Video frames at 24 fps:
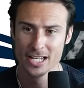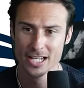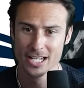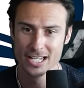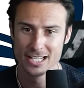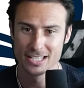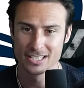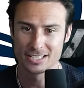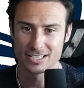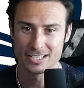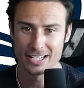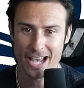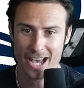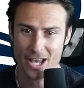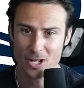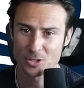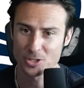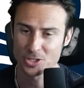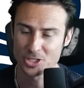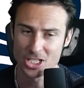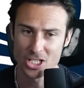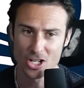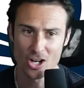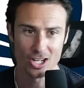Seattle
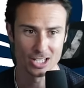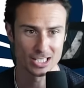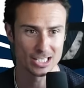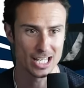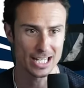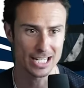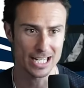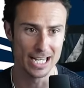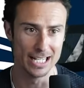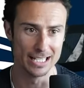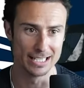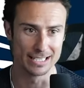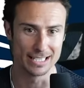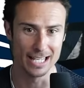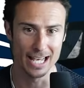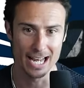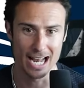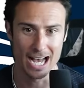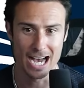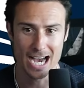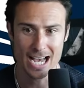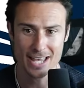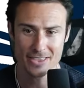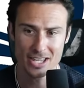Seahawks, like I said,
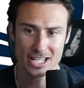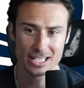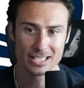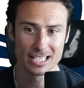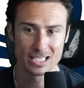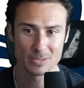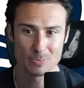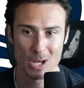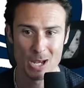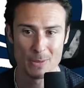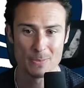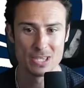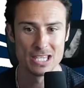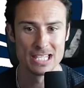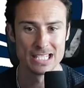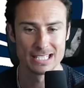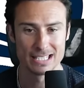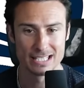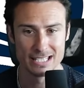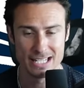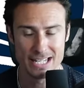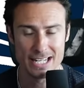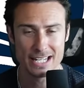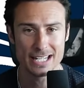I think this might be the
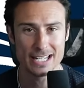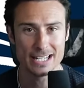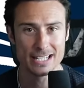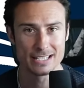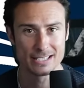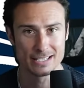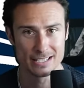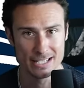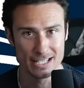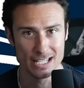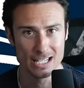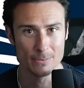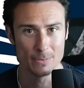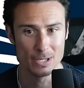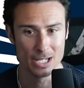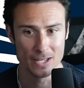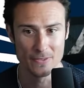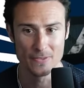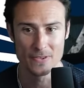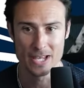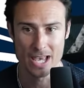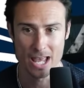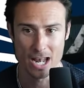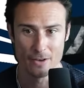sneakiest team
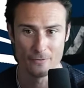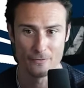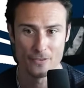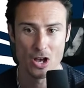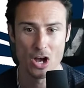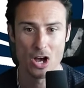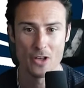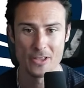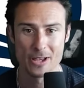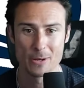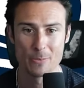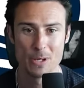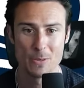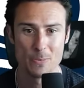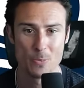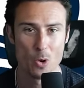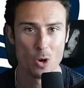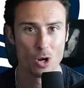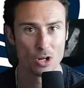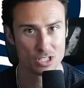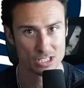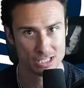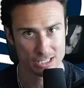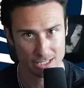in the NFL. I think people
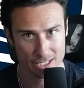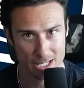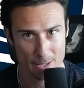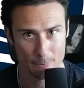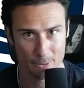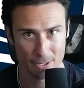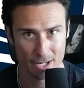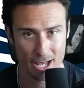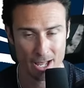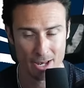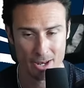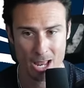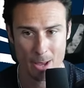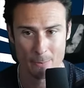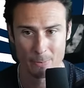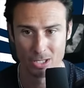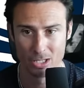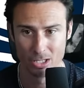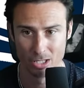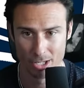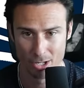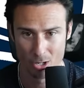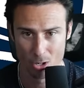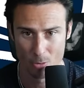are sleeping on them a
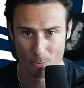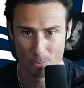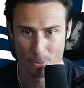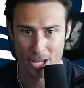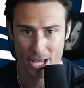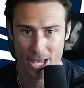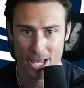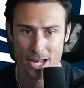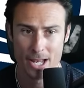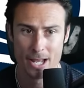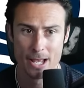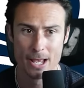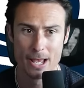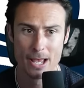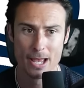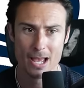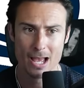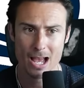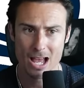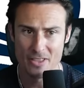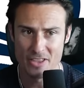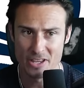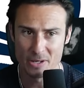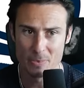little bit.
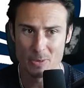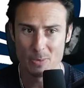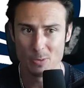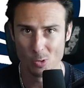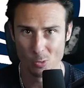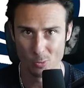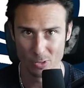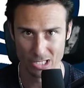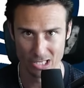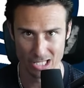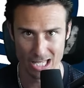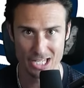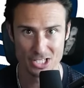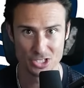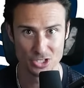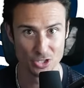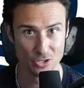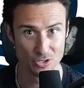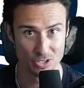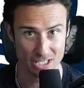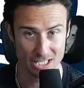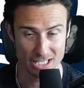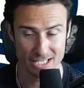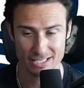I think people realize they're
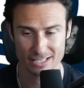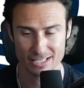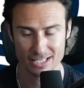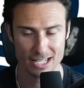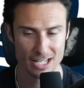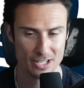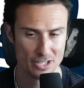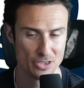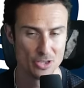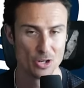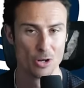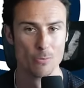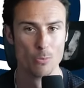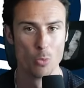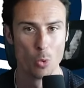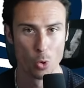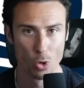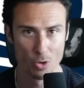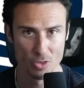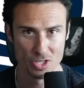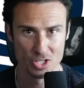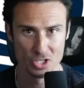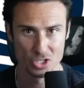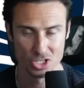decent. I think they're
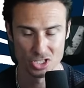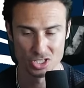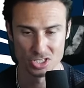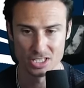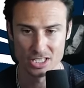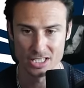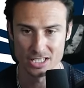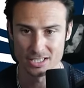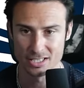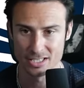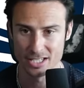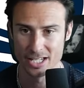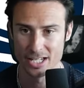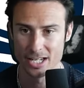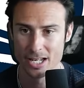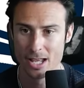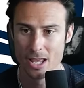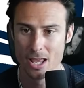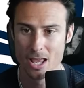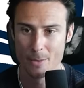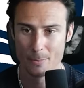more than just decent.